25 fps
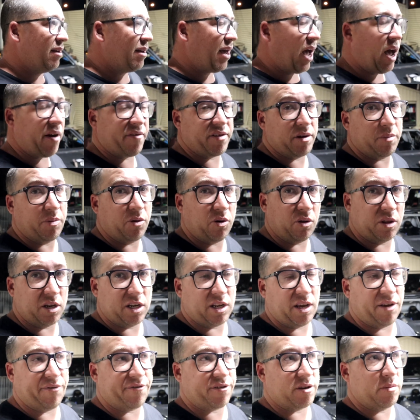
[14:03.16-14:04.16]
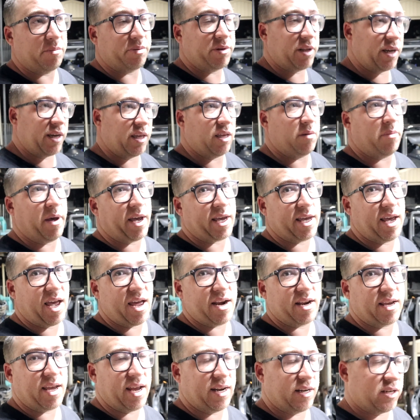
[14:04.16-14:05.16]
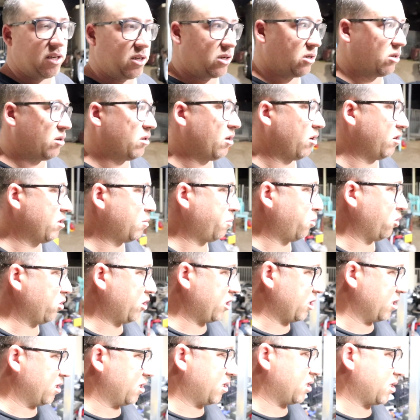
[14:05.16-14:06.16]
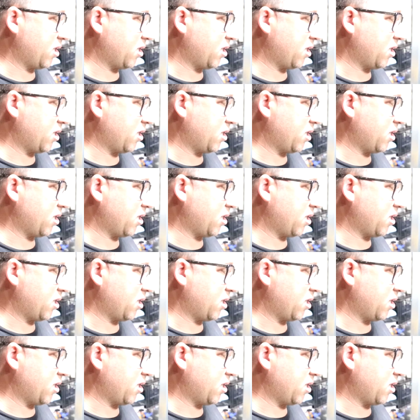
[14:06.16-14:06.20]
having to pull the diff completely back out again to do those bushes.